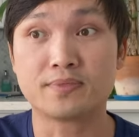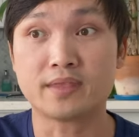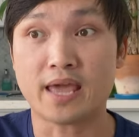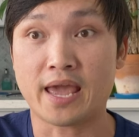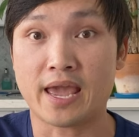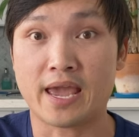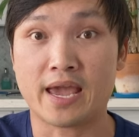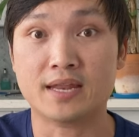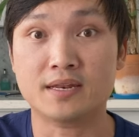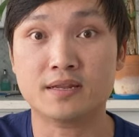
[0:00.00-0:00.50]

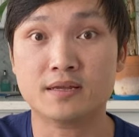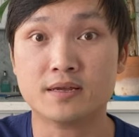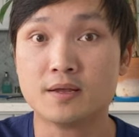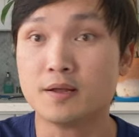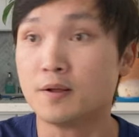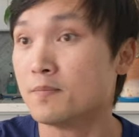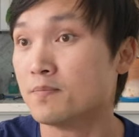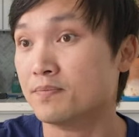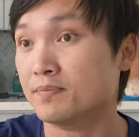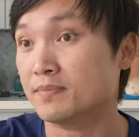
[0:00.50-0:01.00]
and
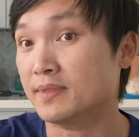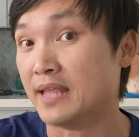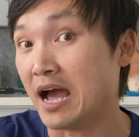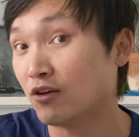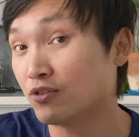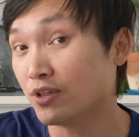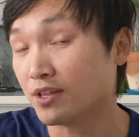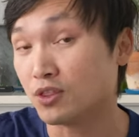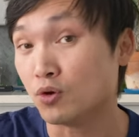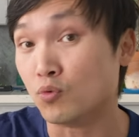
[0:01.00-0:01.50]

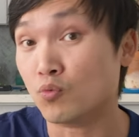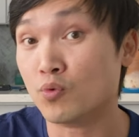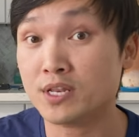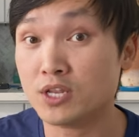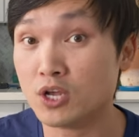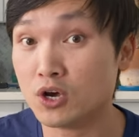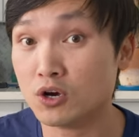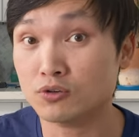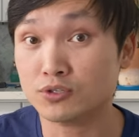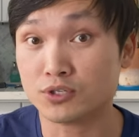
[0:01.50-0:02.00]
now that the
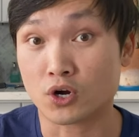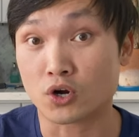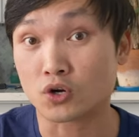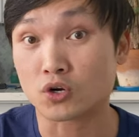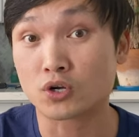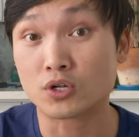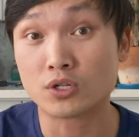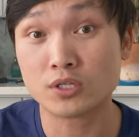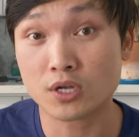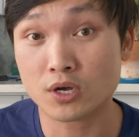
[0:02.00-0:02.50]
windows are
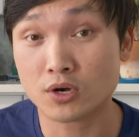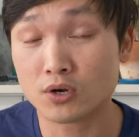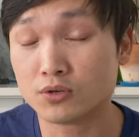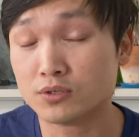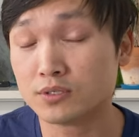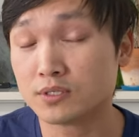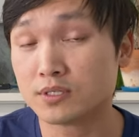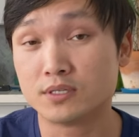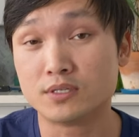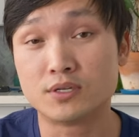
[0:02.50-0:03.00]

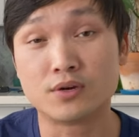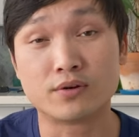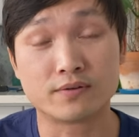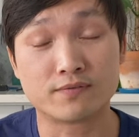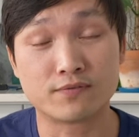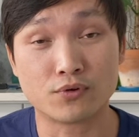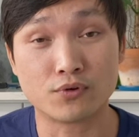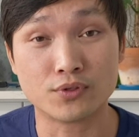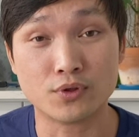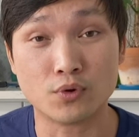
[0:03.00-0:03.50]
closed
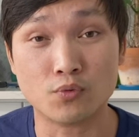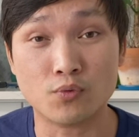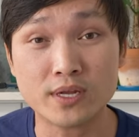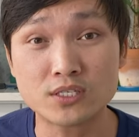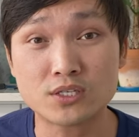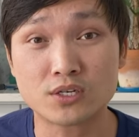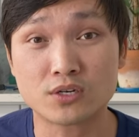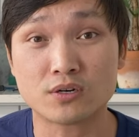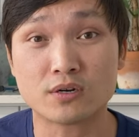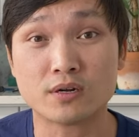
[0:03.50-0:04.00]
for the
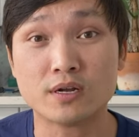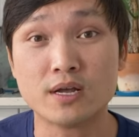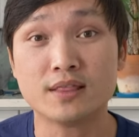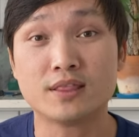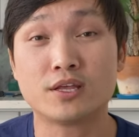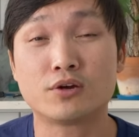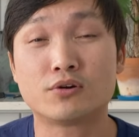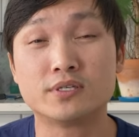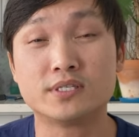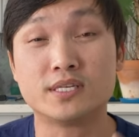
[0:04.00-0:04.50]
winter,
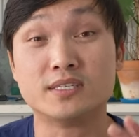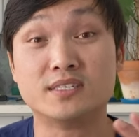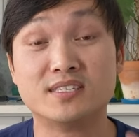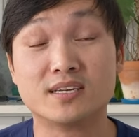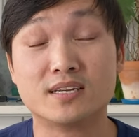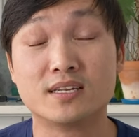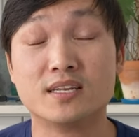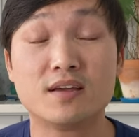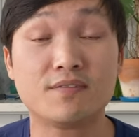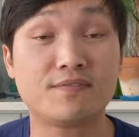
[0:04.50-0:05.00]
there is a
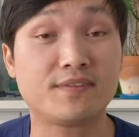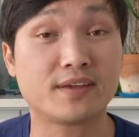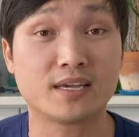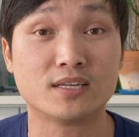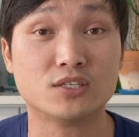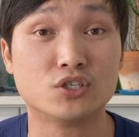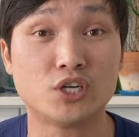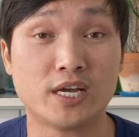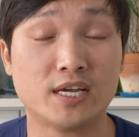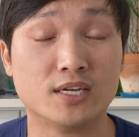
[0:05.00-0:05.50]

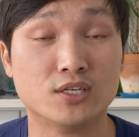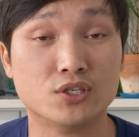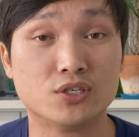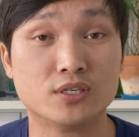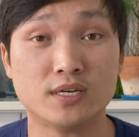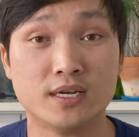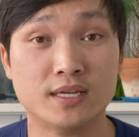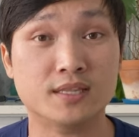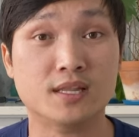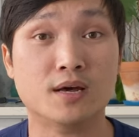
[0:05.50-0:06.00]
significant change
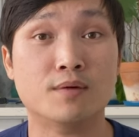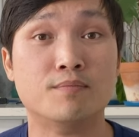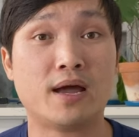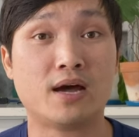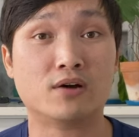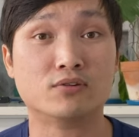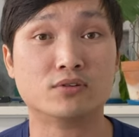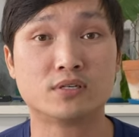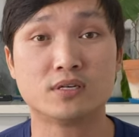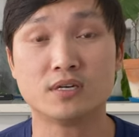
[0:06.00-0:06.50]
in the
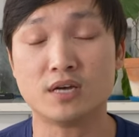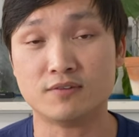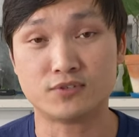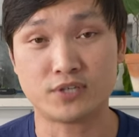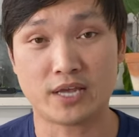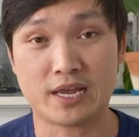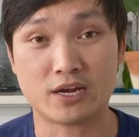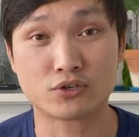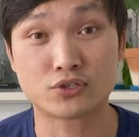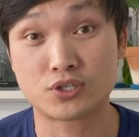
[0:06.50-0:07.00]
amount of
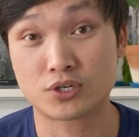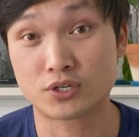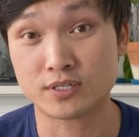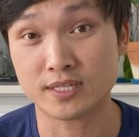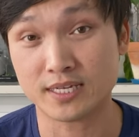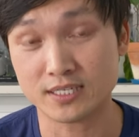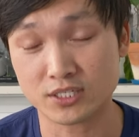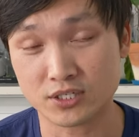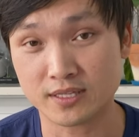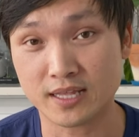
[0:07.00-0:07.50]
air
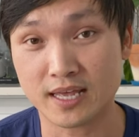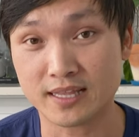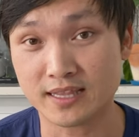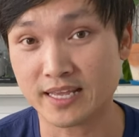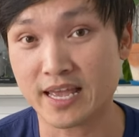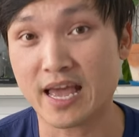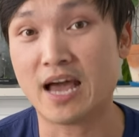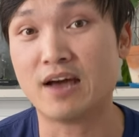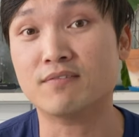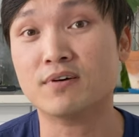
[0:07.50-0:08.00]
circulation that they
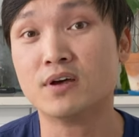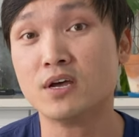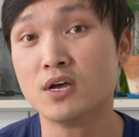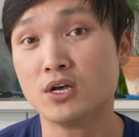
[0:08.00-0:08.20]
have.